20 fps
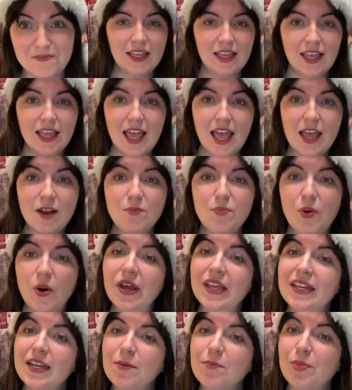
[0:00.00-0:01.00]
And
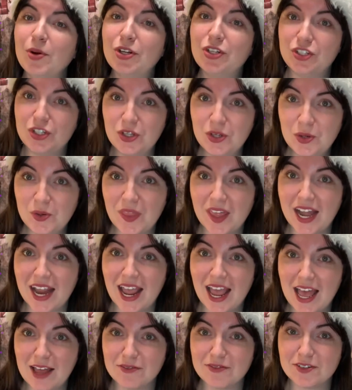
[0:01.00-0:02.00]
point number 2 that I
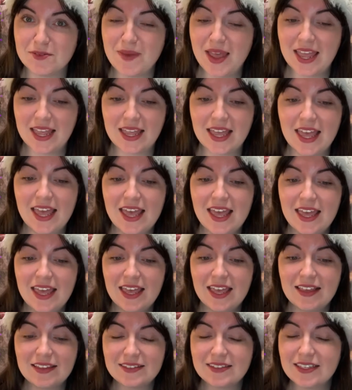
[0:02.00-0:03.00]
have to make
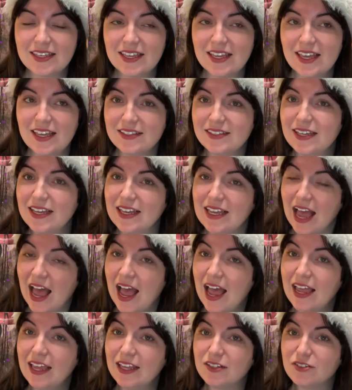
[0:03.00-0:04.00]
is it's a
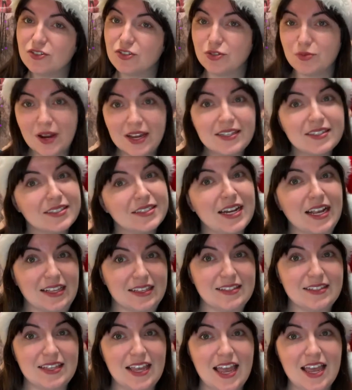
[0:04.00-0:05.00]
guy dressed as
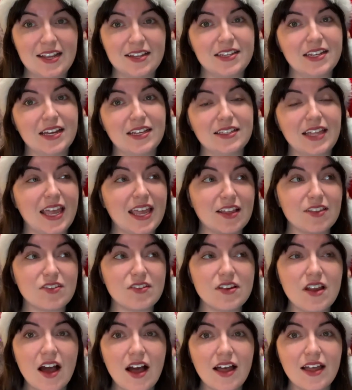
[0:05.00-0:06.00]
Santa. Like, it's
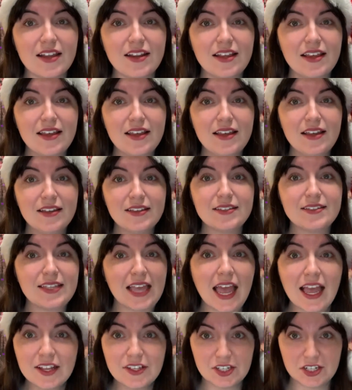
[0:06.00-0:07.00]
not
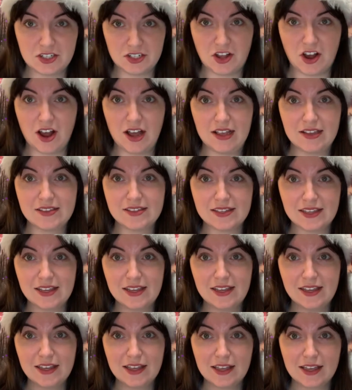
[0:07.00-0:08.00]
Santa Claus
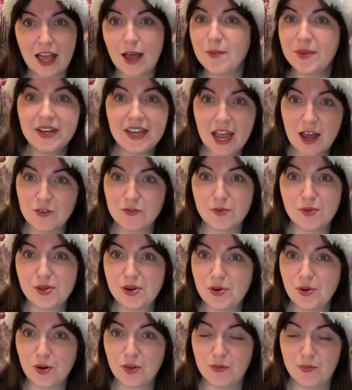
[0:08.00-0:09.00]
coming down from the
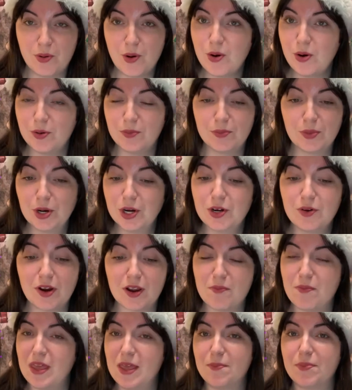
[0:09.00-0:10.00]
North Pole murdering
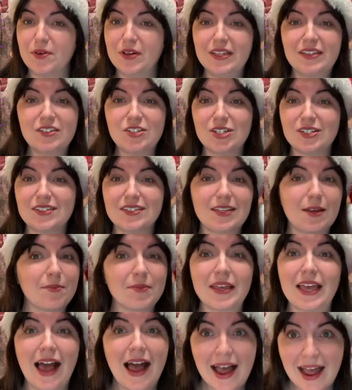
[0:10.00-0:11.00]
people. It's just some
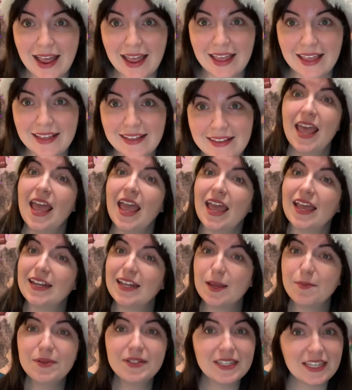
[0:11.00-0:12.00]
guy. And
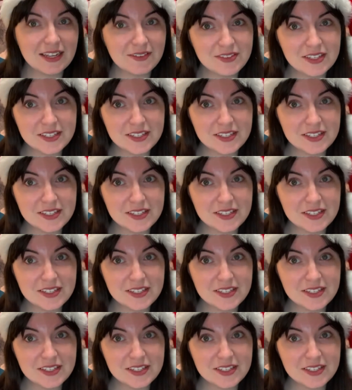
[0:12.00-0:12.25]
I believe this